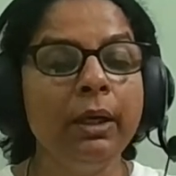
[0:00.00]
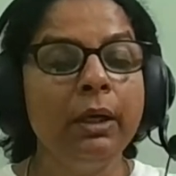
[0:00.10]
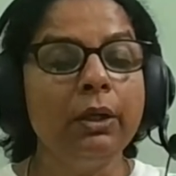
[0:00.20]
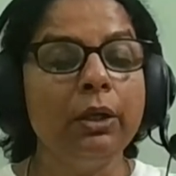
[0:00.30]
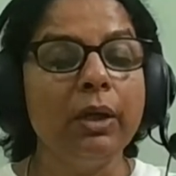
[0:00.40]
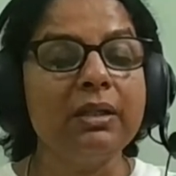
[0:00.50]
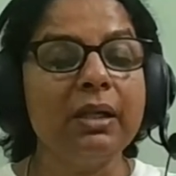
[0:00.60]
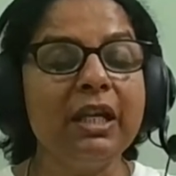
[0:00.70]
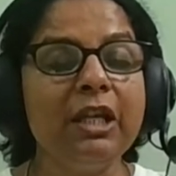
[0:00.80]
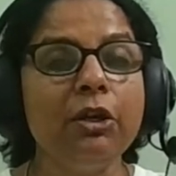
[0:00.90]
you know as a
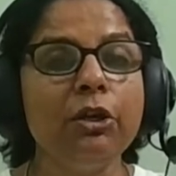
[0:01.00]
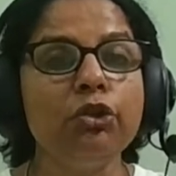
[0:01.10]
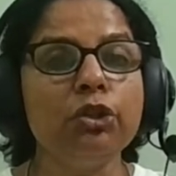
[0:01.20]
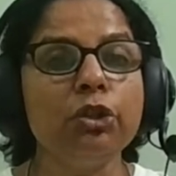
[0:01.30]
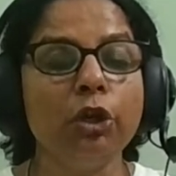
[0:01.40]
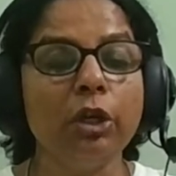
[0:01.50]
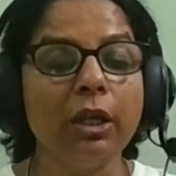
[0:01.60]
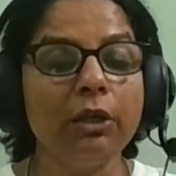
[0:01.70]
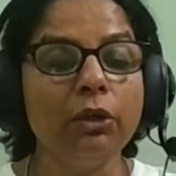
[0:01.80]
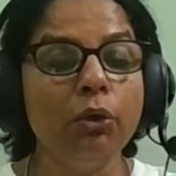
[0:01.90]
leader you should not
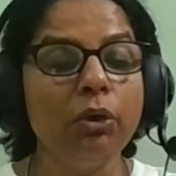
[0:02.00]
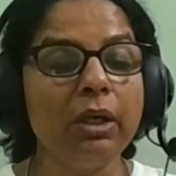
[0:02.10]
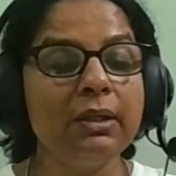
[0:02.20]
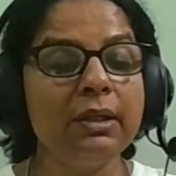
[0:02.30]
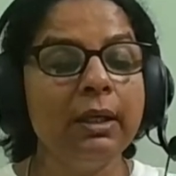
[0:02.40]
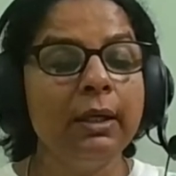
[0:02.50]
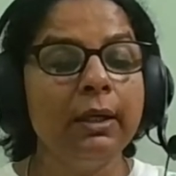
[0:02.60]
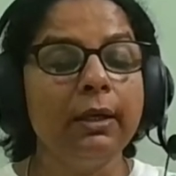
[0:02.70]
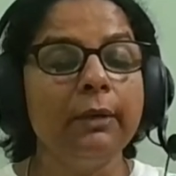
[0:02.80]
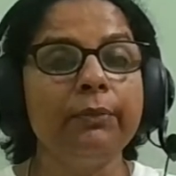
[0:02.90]
ignore it
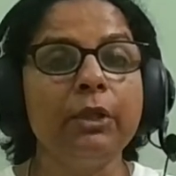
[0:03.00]
um,